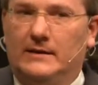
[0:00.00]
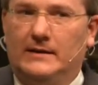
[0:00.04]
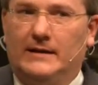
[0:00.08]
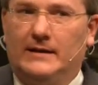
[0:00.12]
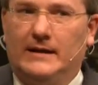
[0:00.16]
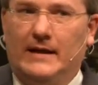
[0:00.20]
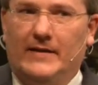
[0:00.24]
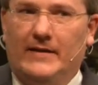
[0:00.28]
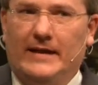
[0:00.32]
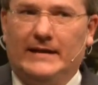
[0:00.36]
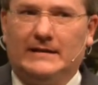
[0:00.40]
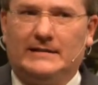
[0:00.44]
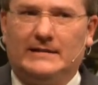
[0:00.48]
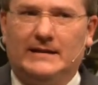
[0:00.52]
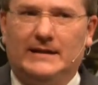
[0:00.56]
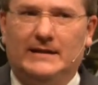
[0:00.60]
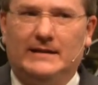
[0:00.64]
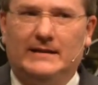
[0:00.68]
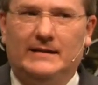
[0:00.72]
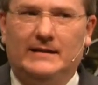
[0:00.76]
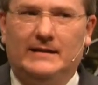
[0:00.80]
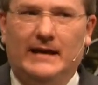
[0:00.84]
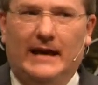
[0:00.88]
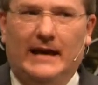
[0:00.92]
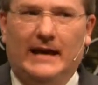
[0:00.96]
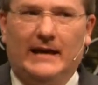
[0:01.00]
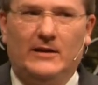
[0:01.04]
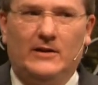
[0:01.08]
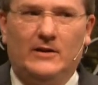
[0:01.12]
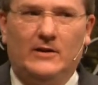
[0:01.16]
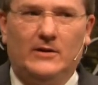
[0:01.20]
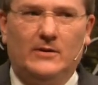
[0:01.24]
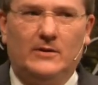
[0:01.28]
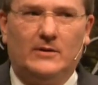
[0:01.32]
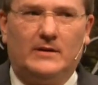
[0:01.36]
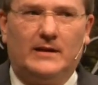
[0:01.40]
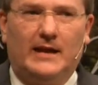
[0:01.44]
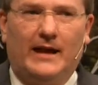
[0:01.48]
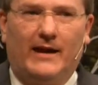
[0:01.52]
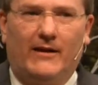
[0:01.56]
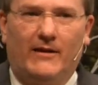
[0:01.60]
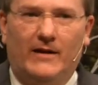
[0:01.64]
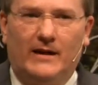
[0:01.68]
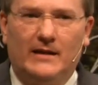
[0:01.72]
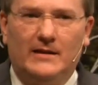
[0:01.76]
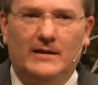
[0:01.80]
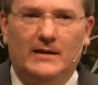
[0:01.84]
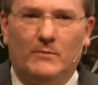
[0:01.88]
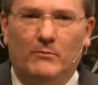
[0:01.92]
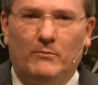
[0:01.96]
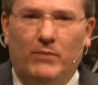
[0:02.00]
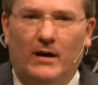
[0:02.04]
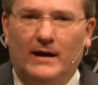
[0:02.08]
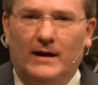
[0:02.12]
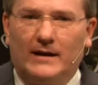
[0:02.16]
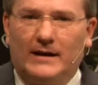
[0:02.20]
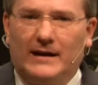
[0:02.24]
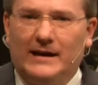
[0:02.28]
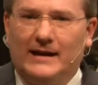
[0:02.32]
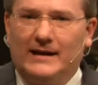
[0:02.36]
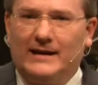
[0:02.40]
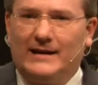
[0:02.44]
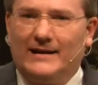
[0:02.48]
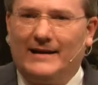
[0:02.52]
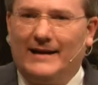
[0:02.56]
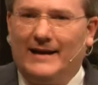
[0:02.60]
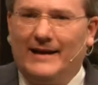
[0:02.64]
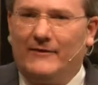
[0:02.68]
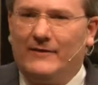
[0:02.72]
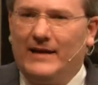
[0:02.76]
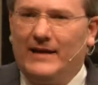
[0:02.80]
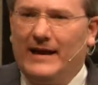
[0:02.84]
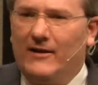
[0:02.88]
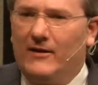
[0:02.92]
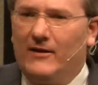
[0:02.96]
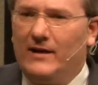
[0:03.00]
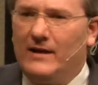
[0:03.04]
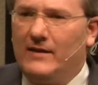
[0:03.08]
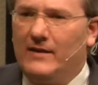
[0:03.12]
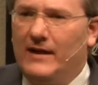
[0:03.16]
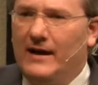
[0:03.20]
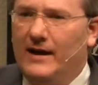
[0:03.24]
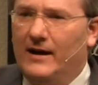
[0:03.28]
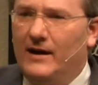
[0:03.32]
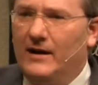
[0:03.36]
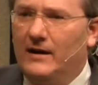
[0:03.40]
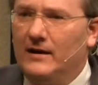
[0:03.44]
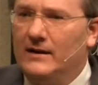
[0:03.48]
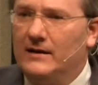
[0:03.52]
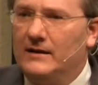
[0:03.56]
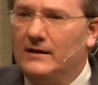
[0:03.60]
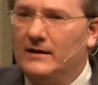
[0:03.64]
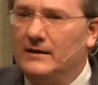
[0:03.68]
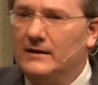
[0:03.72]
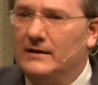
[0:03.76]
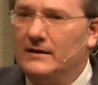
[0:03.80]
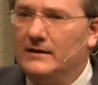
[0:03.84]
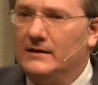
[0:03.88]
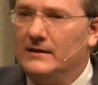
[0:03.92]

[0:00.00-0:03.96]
And they said, "And you carried the buck in and left Harry there?"